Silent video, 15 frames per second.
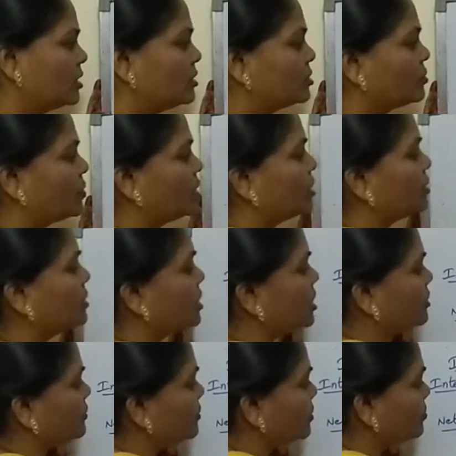So what are the
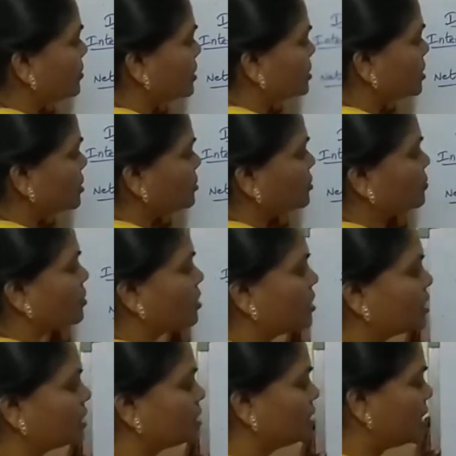information you
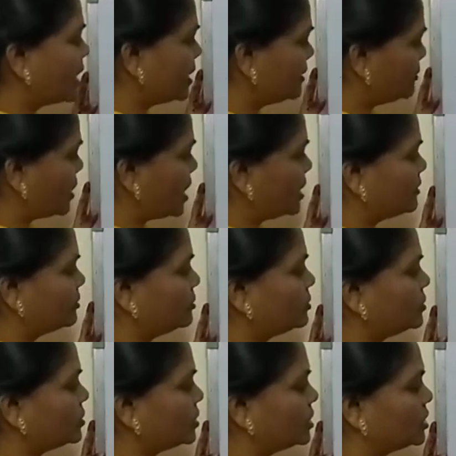want, that you have to
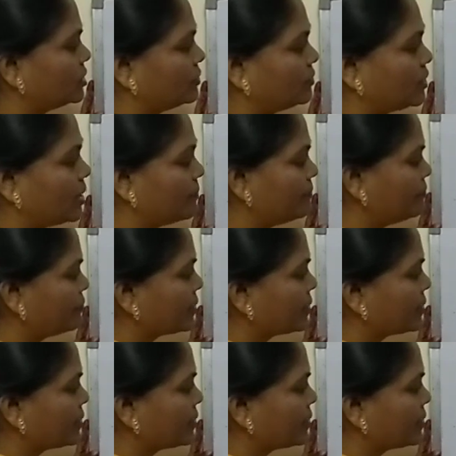search from